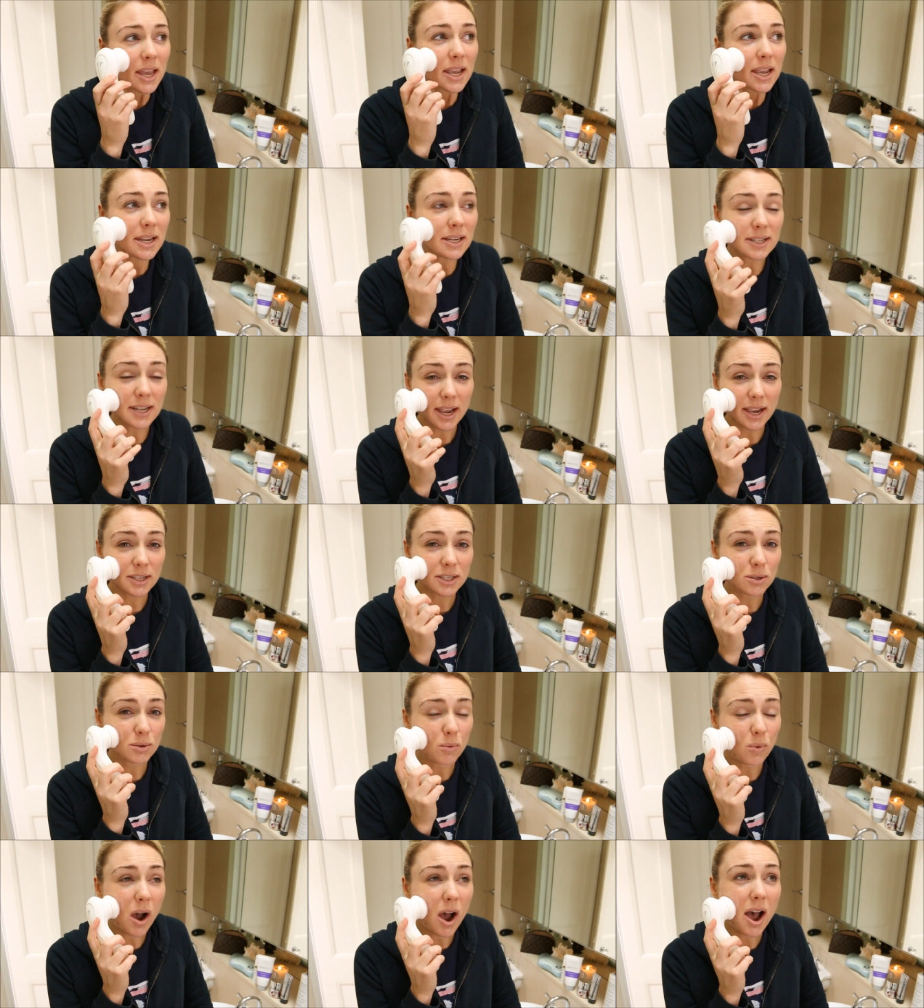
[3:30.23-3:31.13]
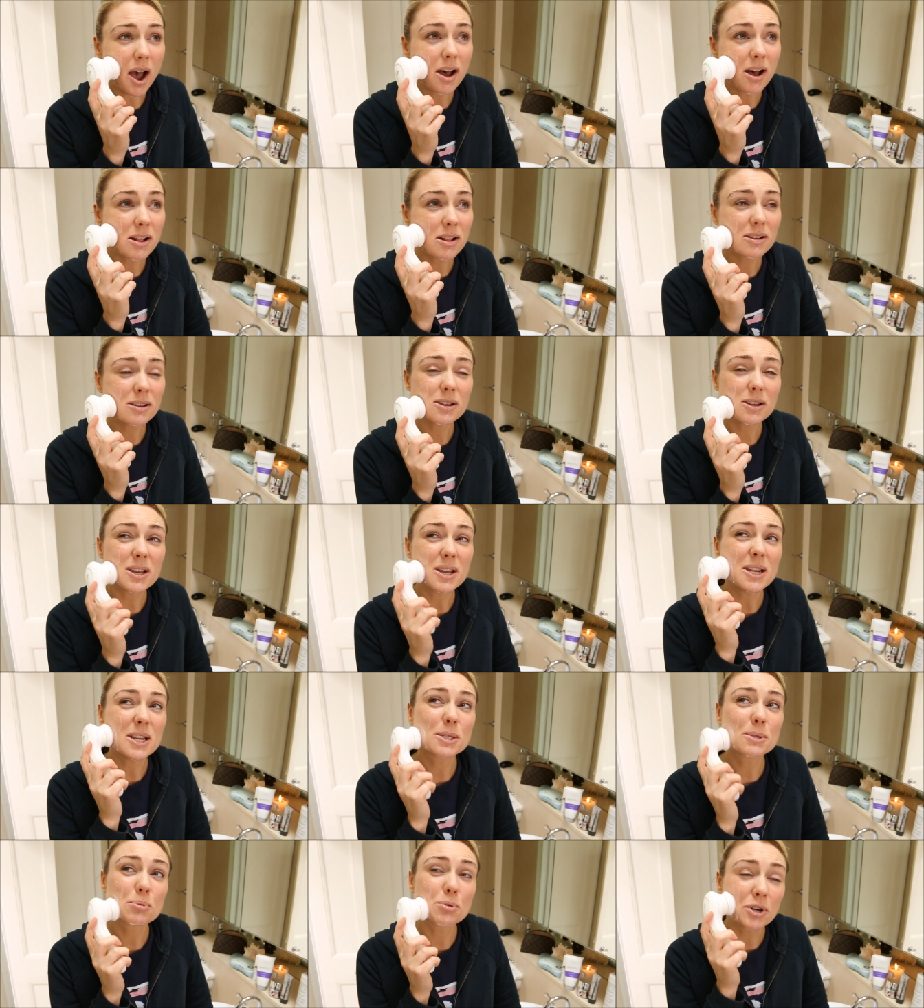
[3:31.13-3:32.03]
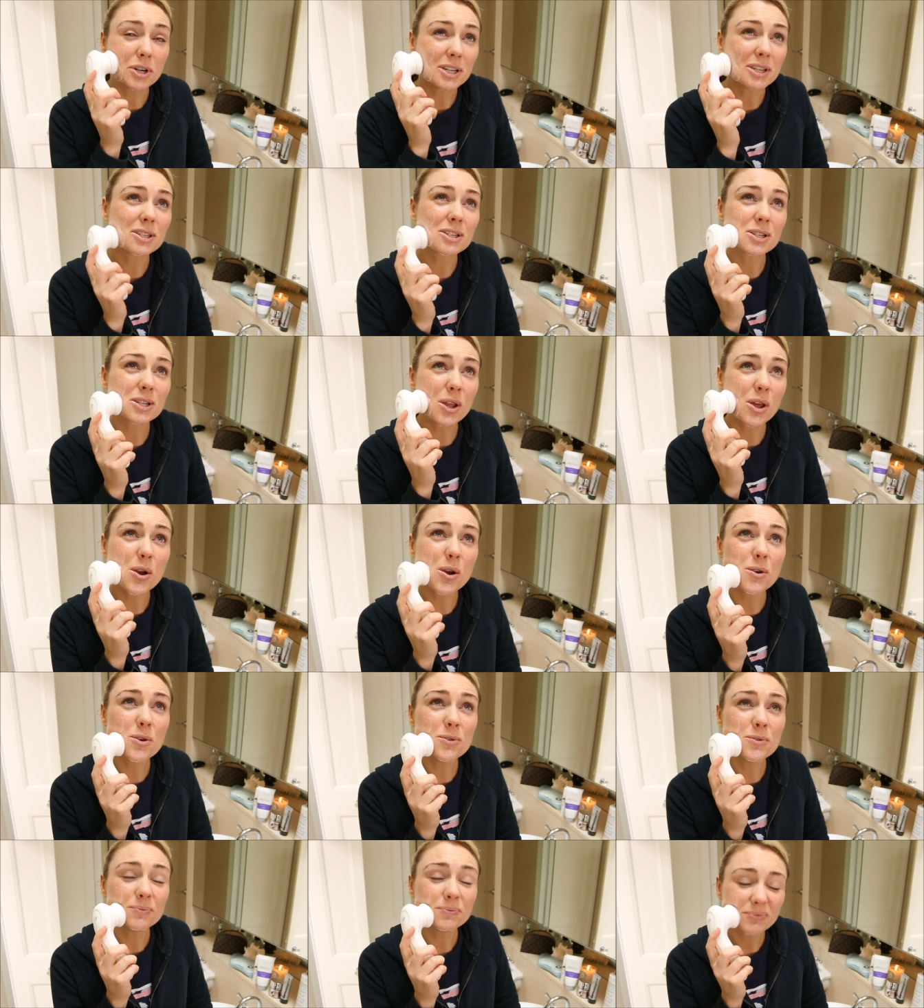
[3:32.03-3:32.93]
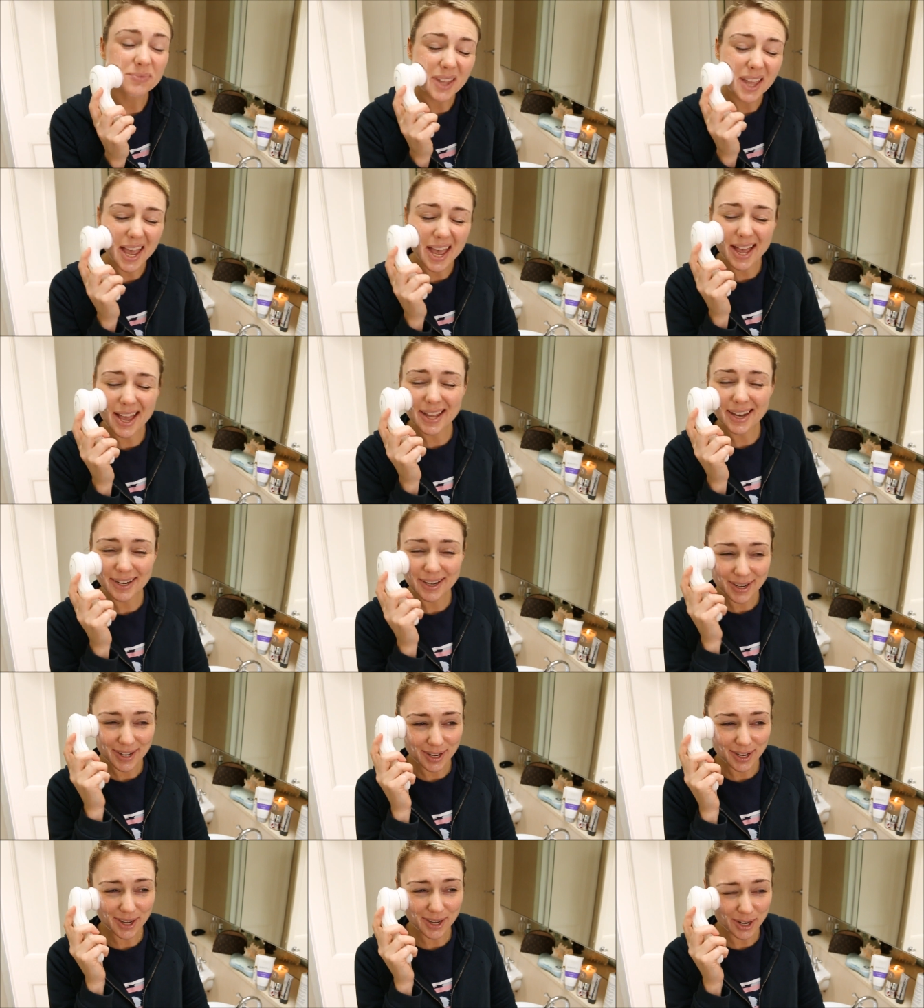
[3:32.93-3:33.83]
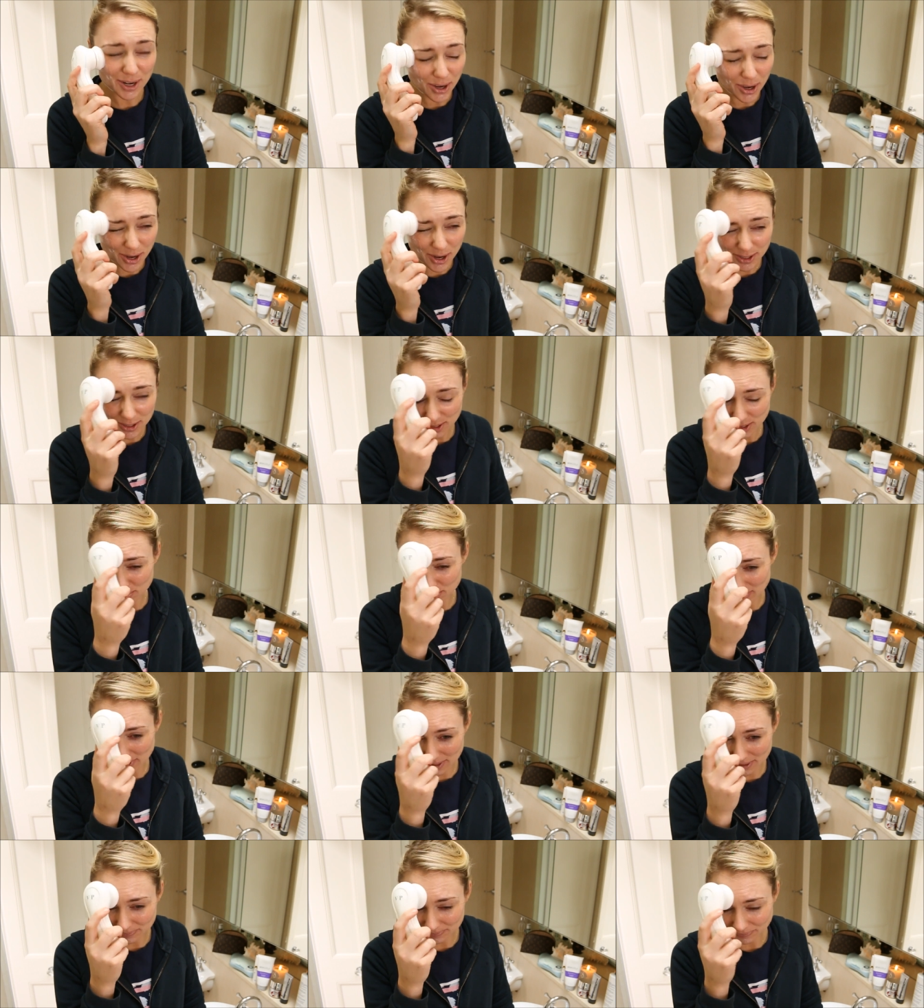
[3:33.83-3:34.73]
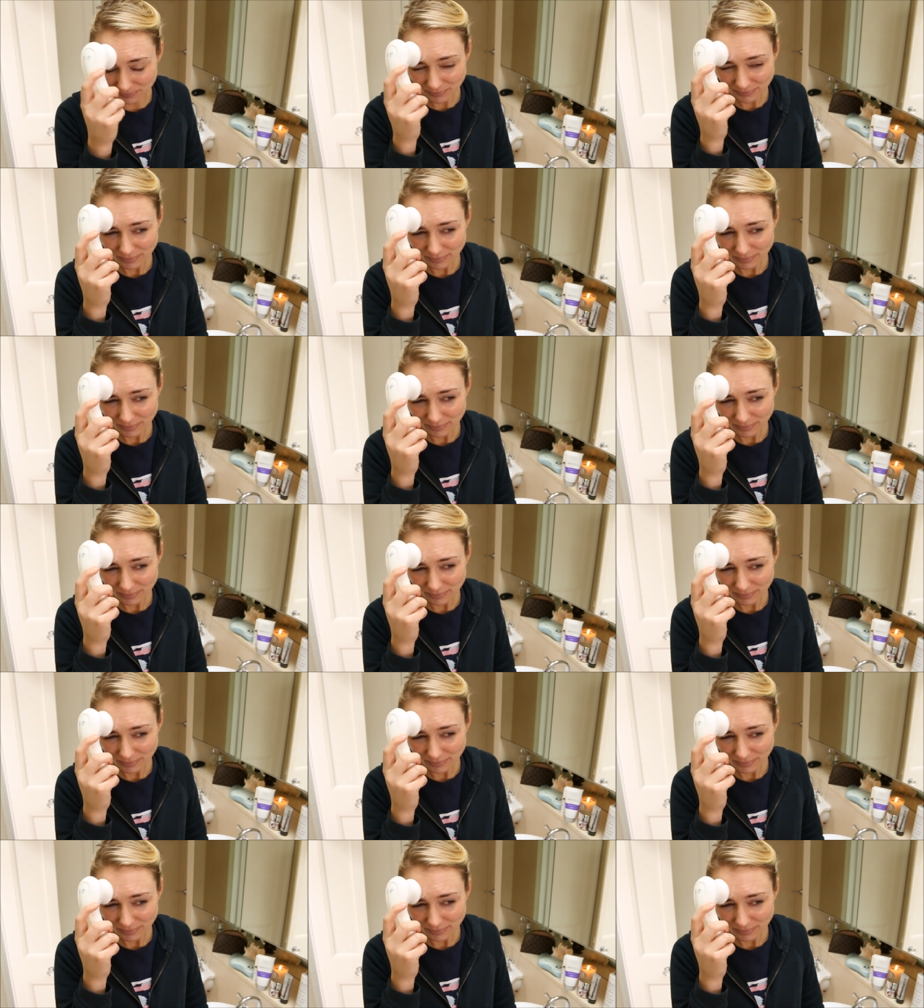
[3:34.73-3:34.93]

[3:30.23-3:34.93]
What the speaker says: It takes a while, it's pretty slow, and it hurts a bit.